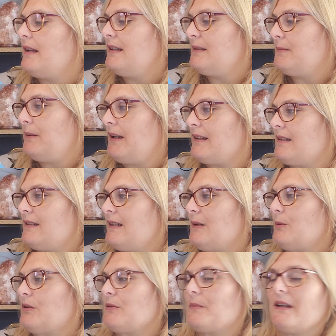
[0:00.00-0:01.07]
it is plastic,
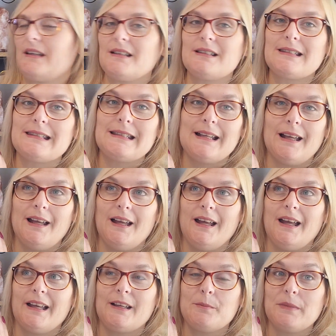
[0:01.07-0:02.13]
which means
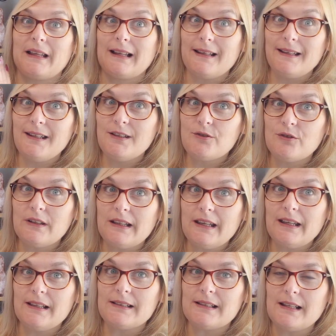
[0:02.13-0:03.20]
it can be cleaned really
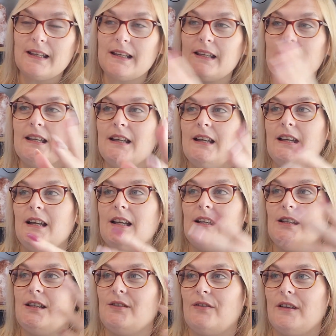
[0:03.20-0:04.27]
easily
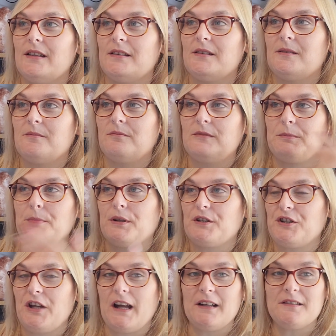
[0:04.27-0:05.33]
if it's
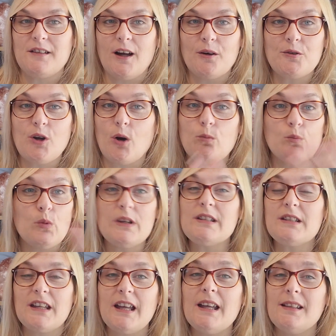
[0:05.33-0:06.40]
projectiled on,
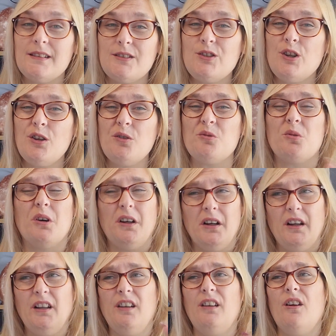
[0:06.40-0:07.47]
which kids do
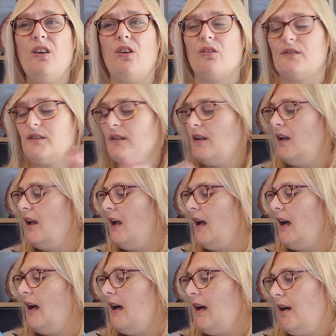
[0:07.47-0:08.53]
a lot.
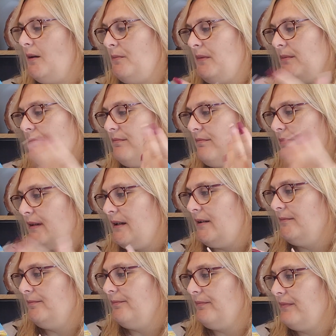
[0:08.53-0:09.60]

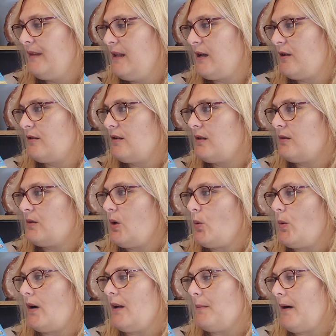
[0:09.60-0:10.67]
But, you know, there's no
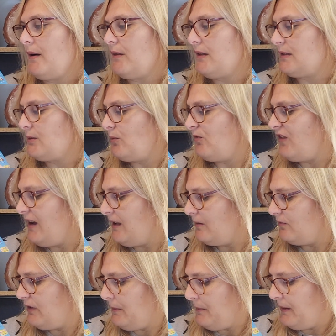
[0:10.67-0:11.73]
worry about things
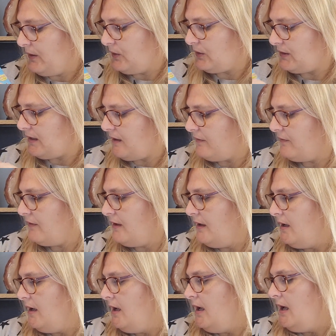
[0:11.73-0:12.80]
ripping or stuff.
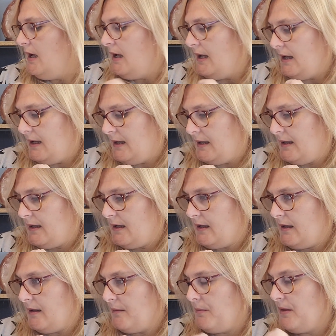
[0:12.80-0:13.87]

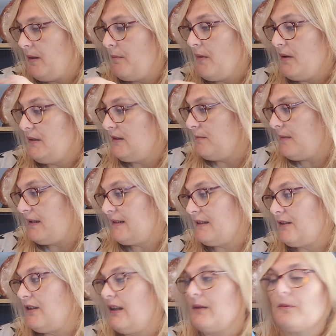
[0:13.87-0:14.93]
But the most amazing
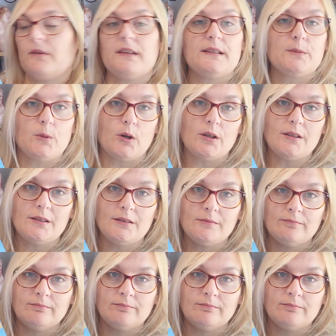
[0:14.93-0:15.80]
thing with this one,